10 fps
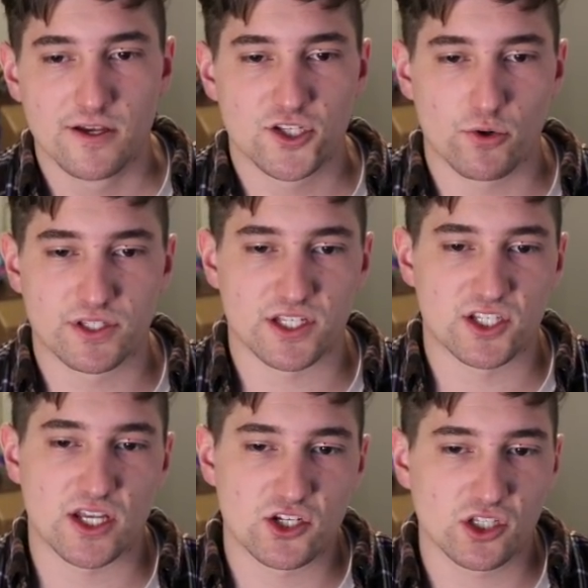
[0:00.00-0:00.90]
So it's
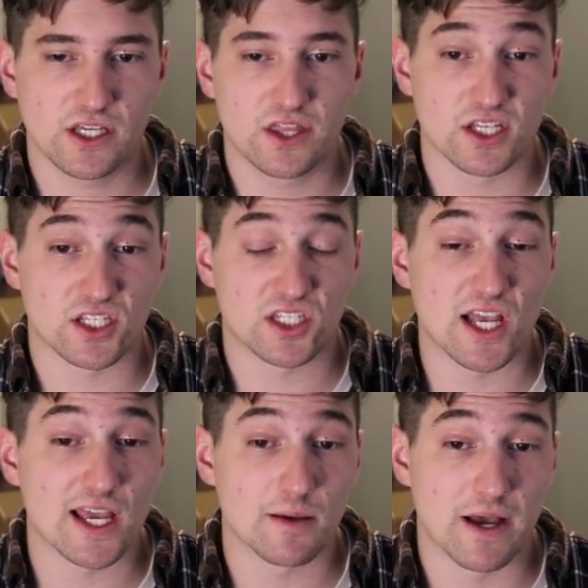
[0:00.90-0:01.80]
essentially the
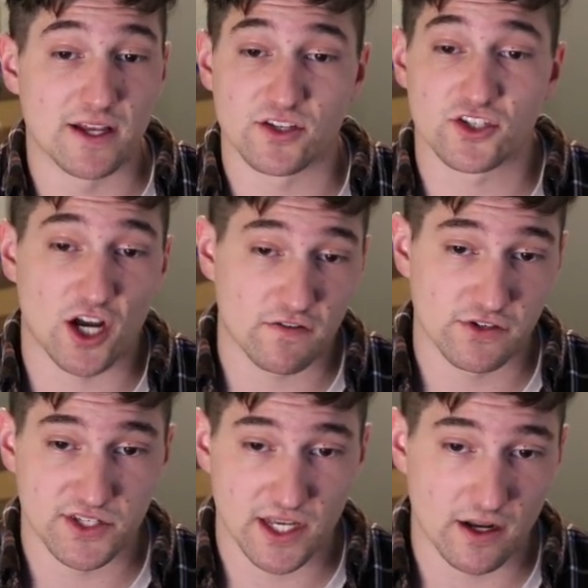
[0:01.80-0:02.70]
same as a soft
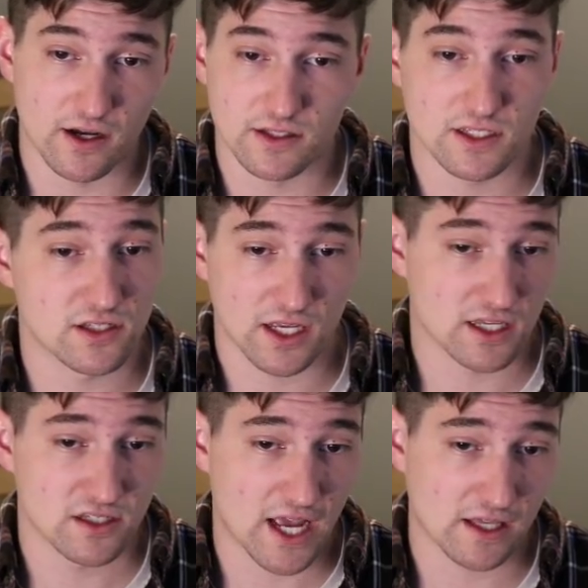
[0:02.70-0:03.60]
reset hunt. It's like
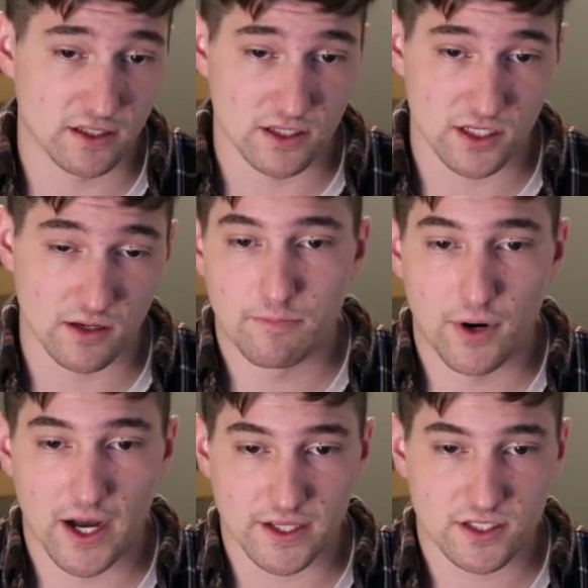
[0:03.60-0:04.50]
exactly the same.
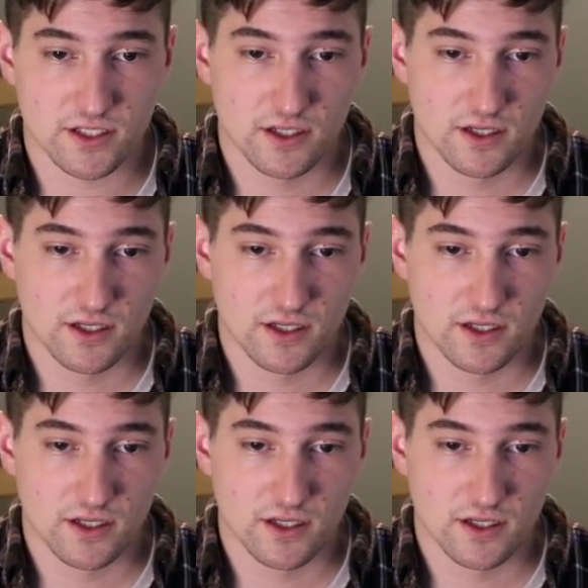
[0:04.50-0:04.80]
But